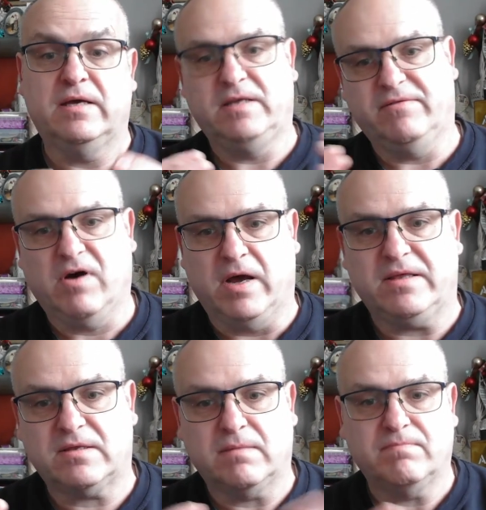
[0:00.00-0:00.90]

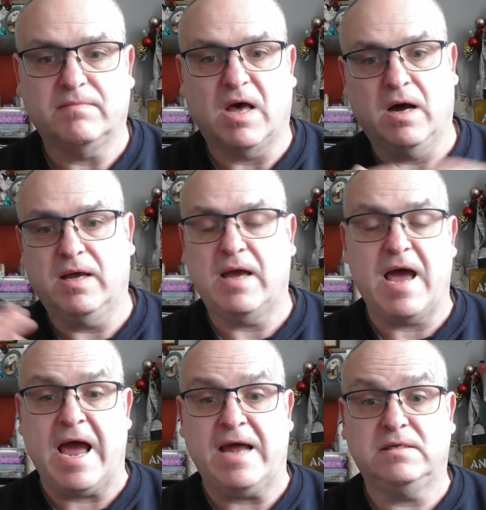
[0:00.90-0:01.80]
device,
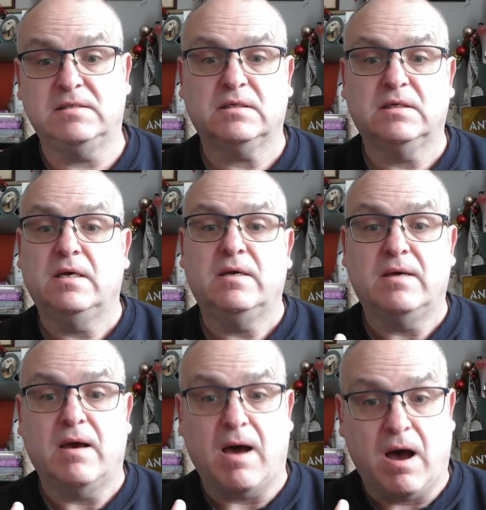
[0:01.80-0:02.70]
and
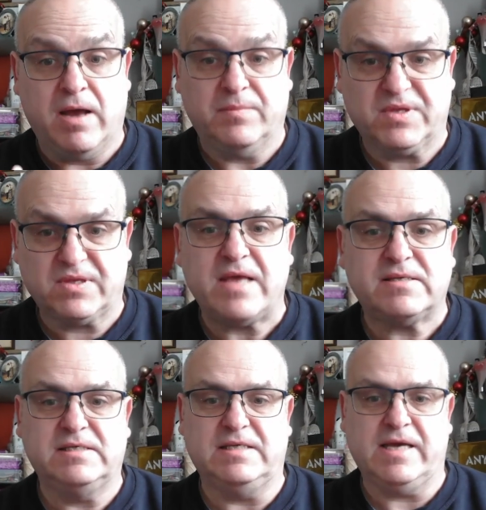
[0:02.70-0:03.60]
I am set
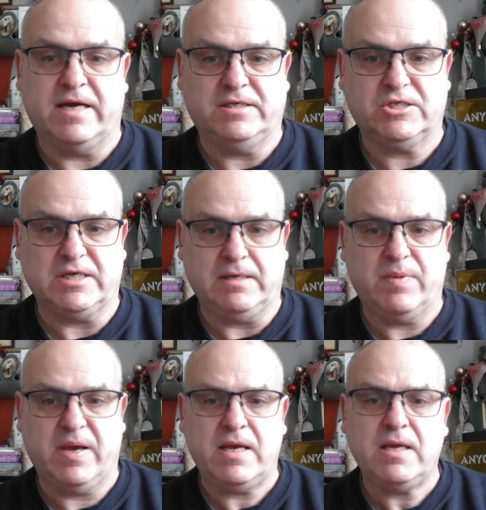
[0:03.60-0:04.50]
to
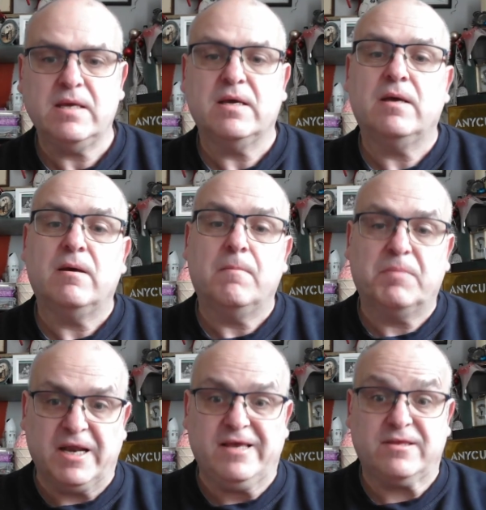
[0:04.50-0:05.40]
DHCP,
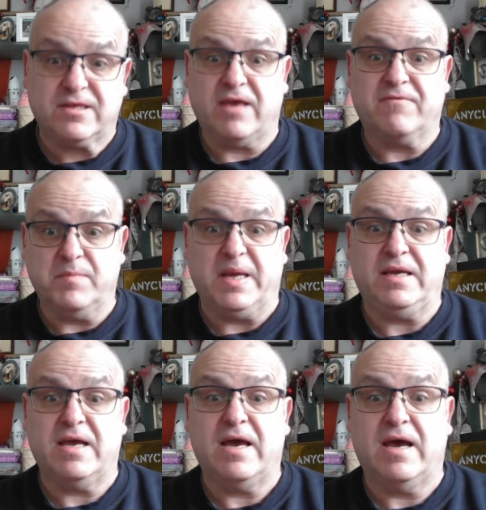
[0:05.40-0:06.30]
please give
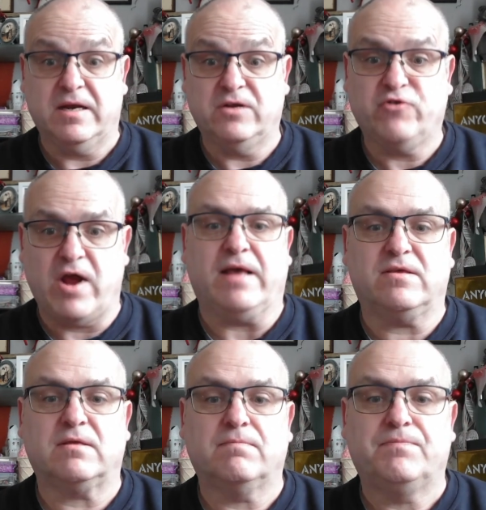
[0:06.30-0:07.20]
me an
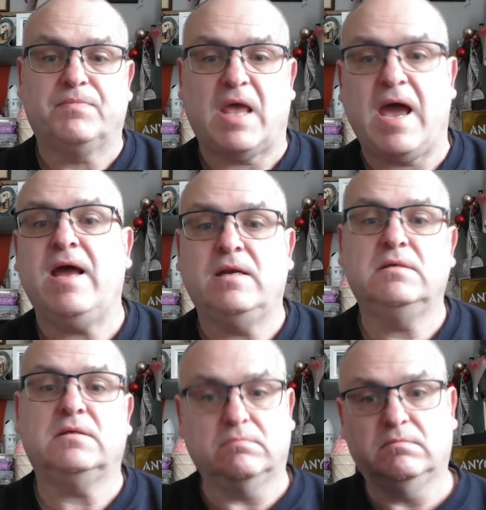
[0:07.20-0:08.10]
address. And
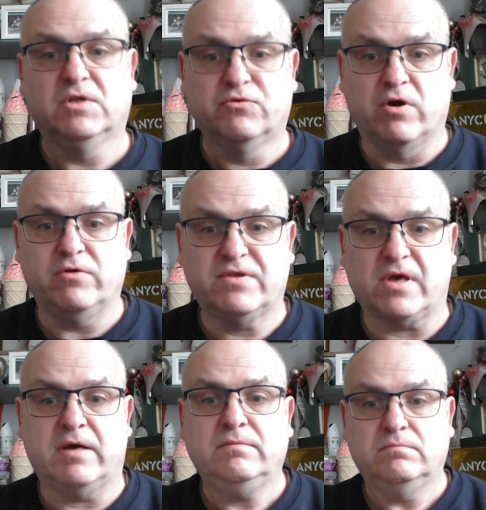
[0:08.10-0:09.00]
the
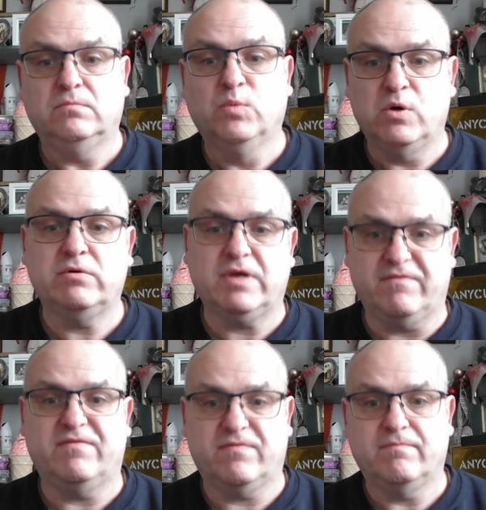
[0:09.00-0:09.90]
router will
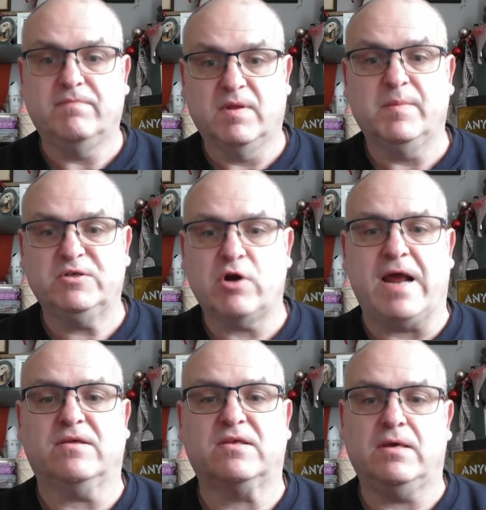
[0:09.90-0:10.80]
give them
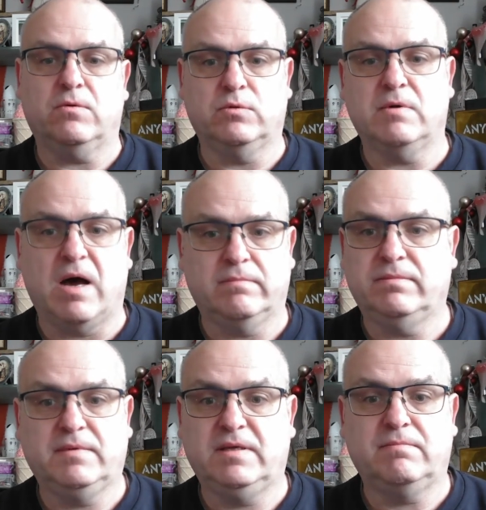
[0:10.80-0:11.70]
address.
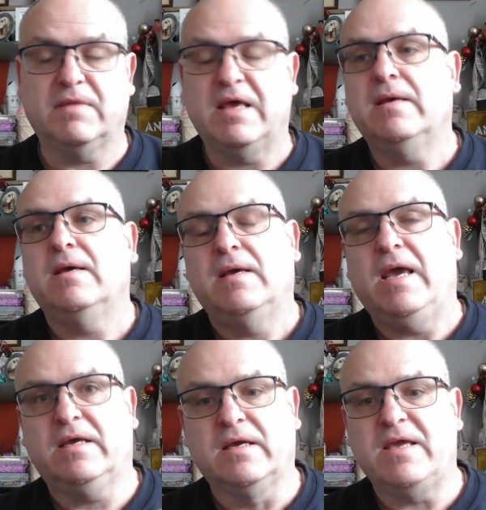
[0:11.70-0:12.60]

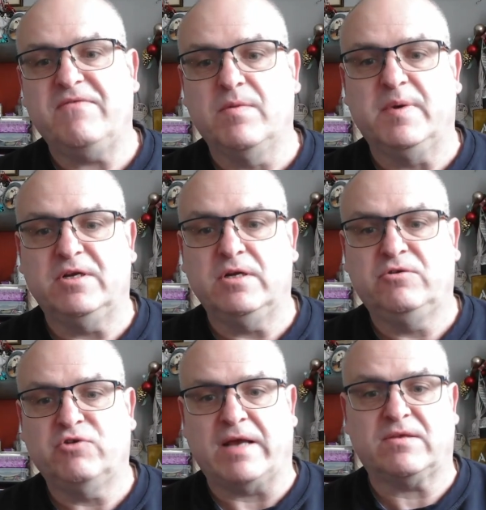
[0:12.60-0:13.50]
It can give them an
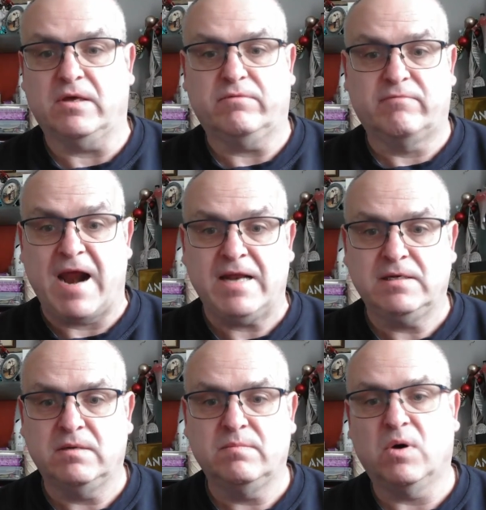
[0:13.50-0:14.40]
address at
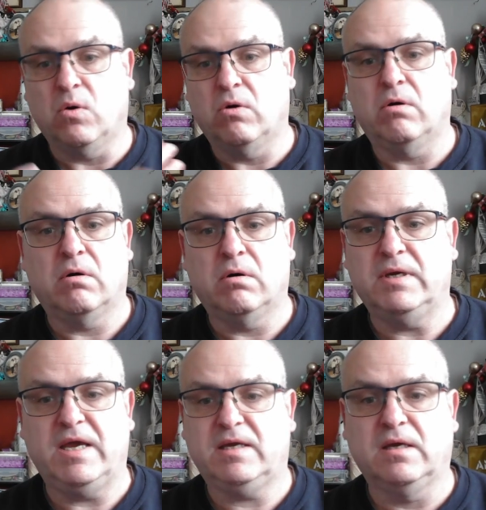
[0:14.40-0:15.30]
random, or
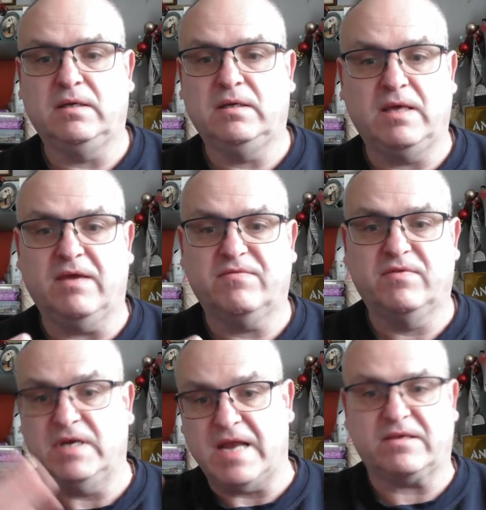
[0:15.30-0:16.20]
it can give
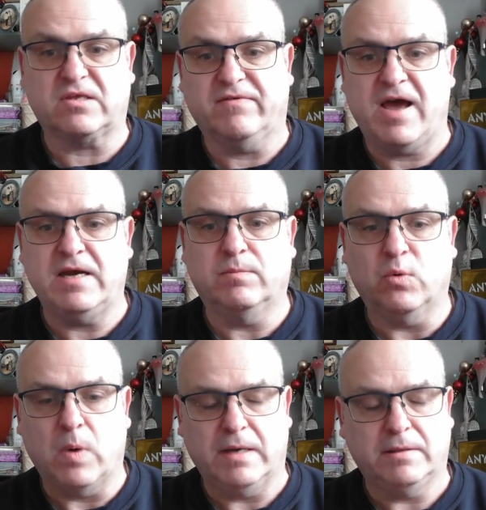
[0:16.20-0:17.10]
the next available
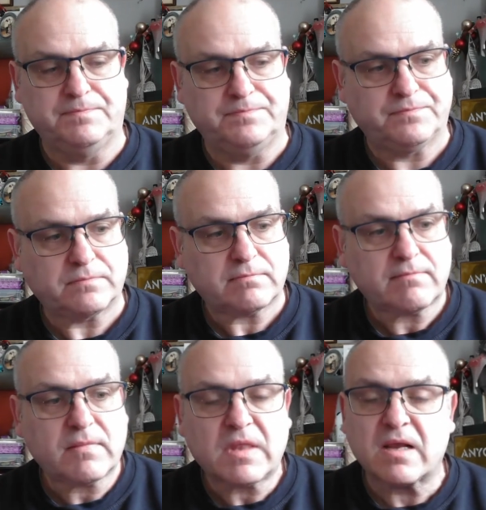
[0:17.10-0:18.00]
one.
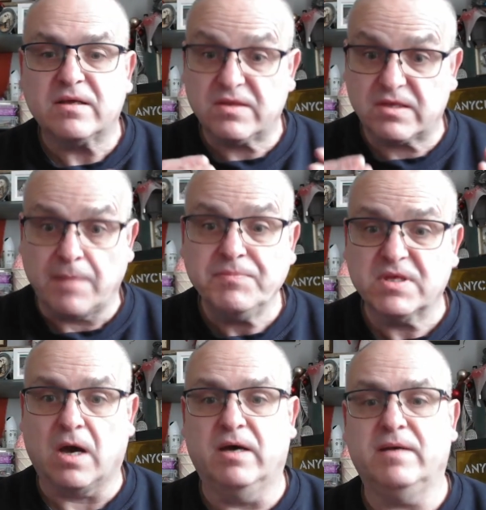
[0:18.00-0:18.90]

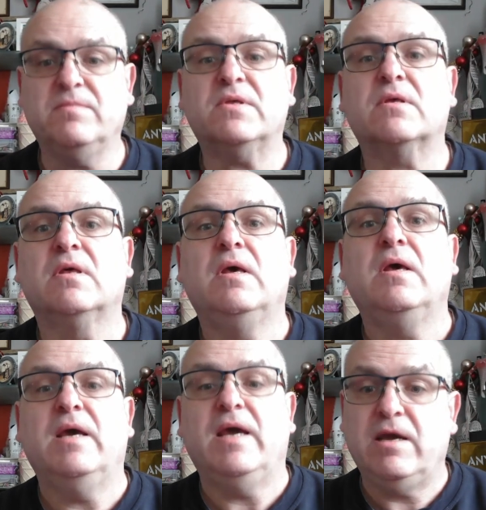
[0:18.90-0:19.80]
Sometimes
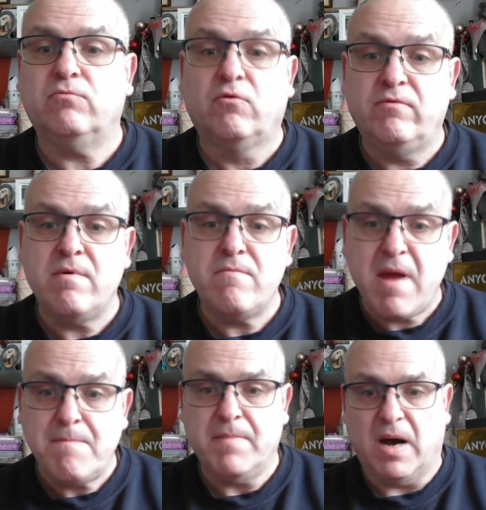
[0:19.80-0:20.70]
it will
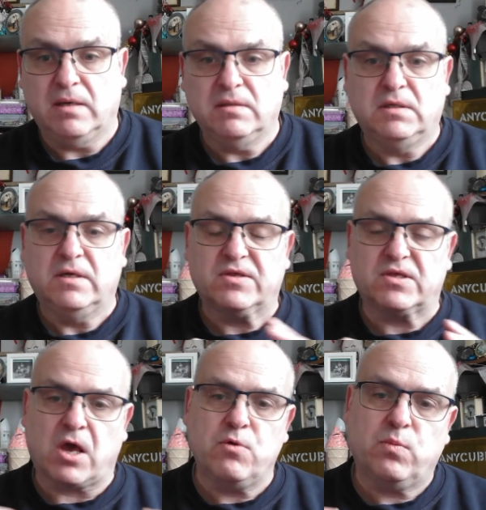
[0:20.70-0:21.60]
remember.
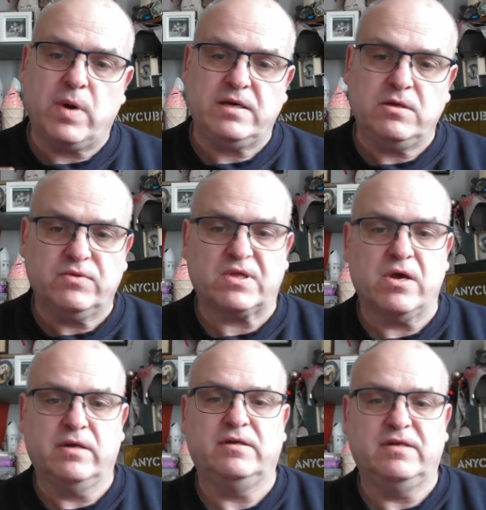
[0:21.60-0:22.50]
So when you
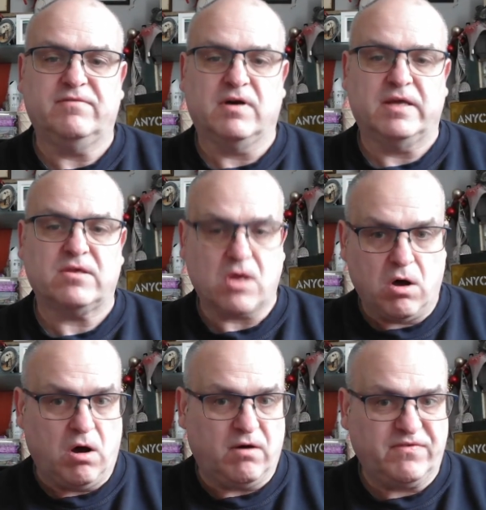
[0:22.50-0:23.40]
turn a device
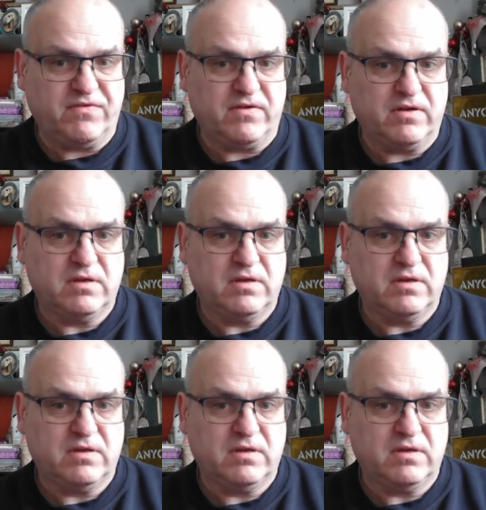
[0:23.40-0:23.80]
off,